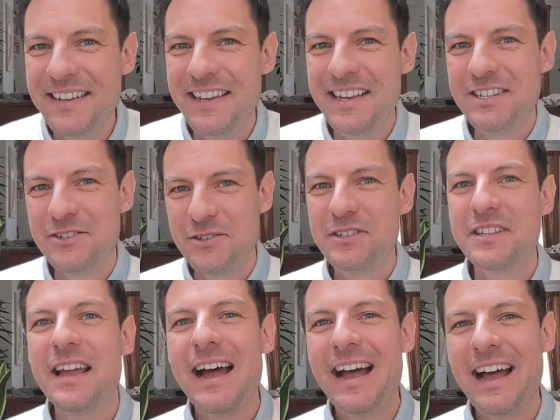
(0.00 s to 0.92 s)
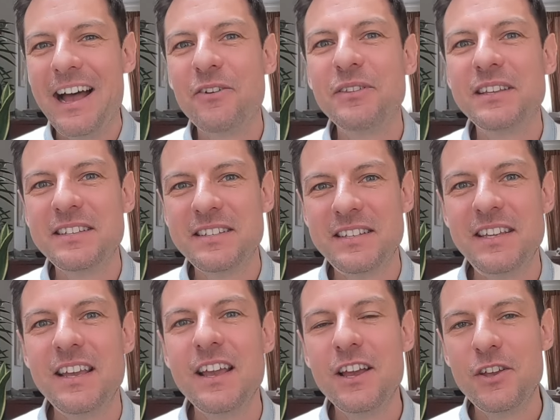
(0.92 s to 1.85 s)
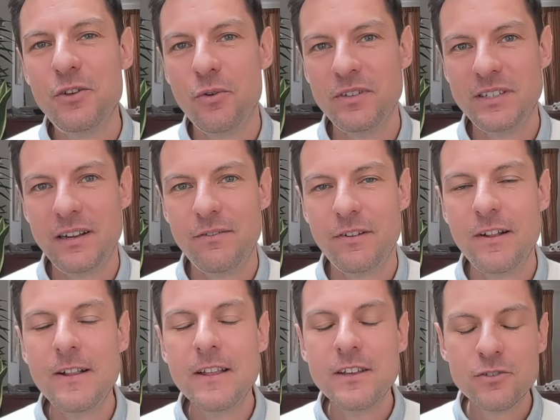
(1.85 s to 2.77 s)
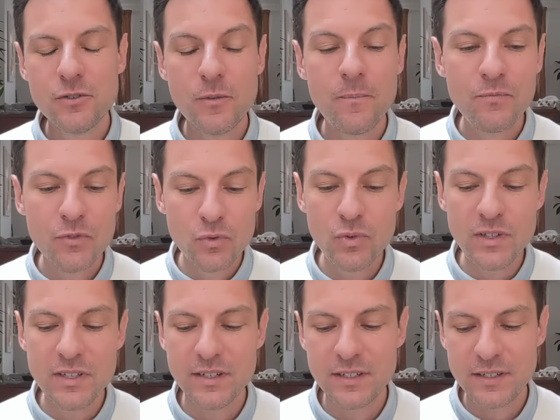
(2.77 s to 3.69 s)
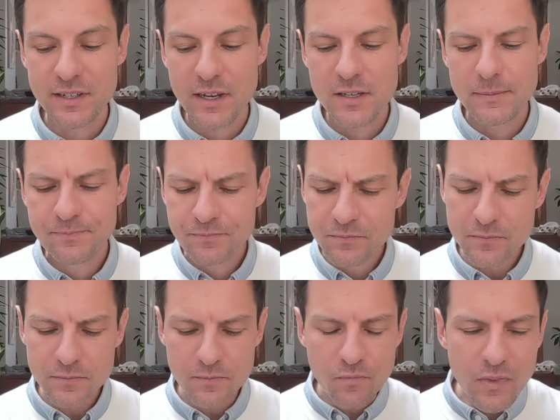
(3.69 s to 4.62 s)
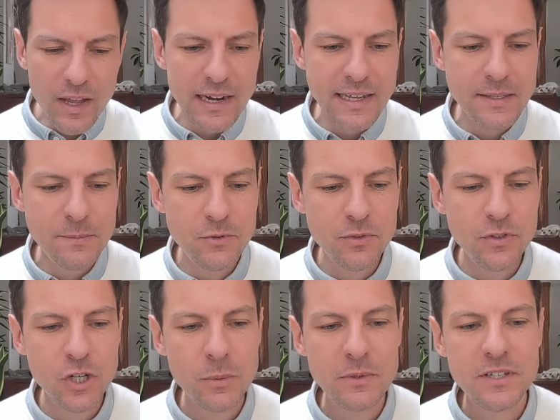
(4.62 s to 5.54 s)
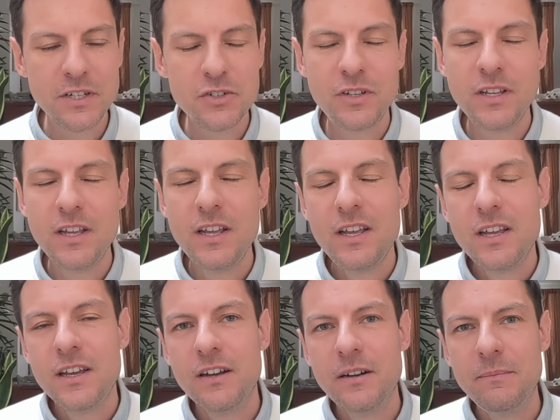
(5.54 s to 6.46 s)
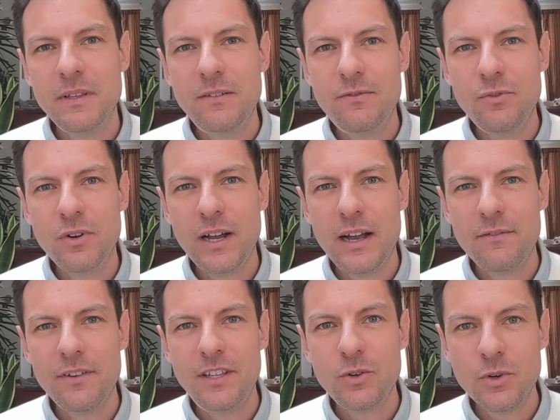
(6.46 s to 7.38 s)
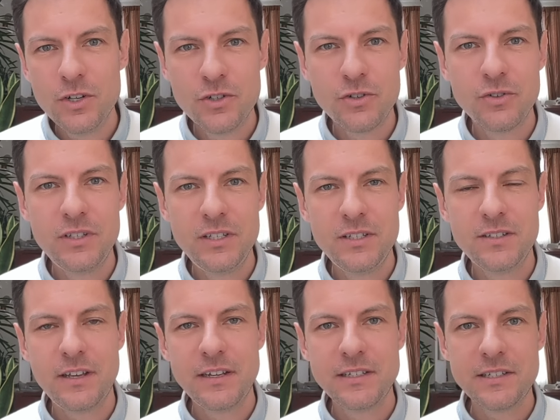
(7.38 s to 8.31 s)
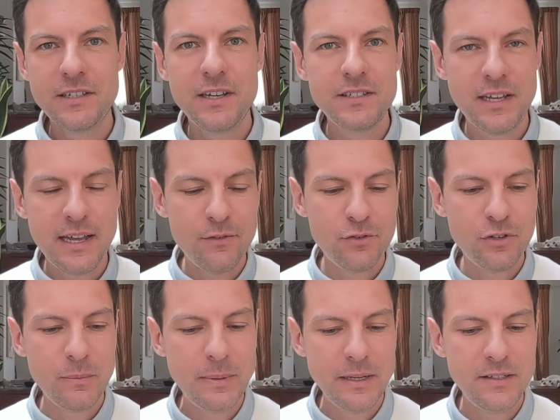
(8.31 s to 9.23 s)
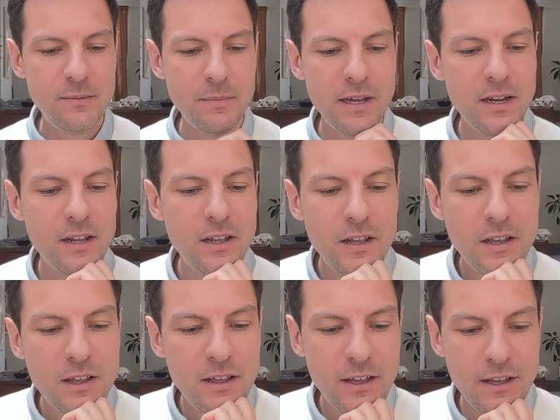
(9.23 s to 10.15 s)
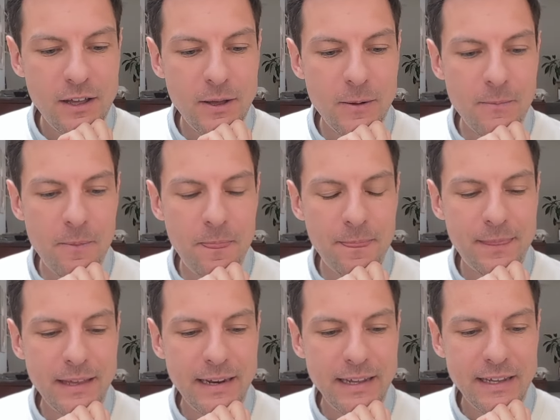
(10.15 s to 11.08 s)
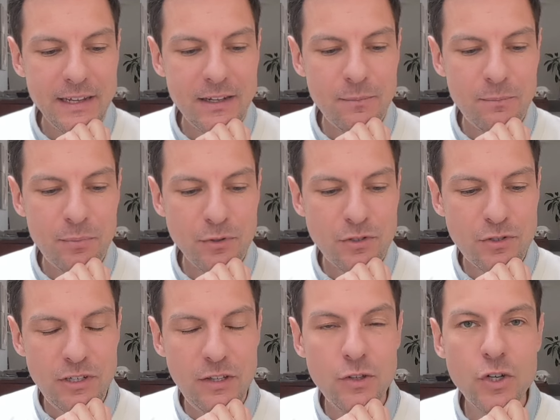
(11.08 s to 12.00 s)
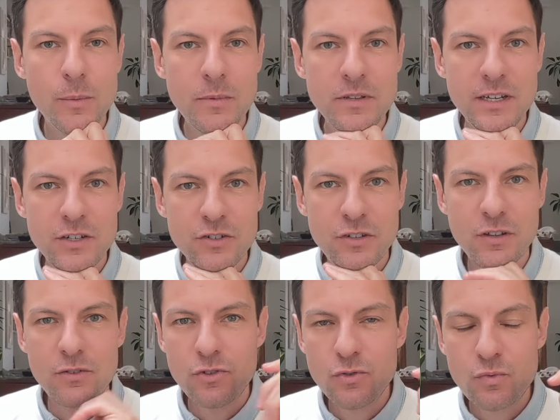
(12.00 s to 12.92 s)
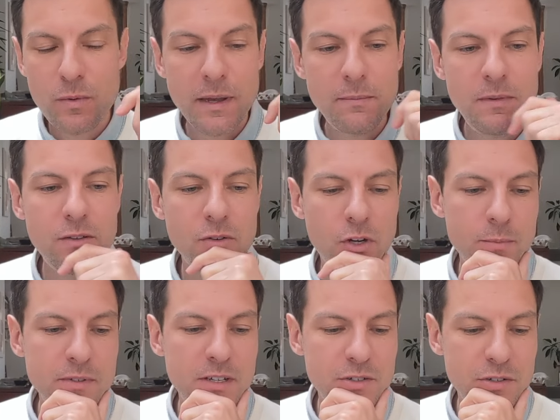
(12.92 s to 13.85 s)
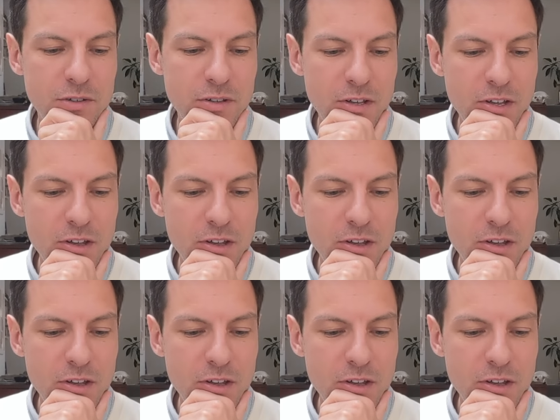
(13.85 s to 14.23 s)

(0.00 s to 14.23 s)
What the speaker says: It's just how they see yourself. So do this exercise. Let me know in the comment section if you have any question on this exercise. I have a template email that I can post in the comment section. Just remind me in the comment section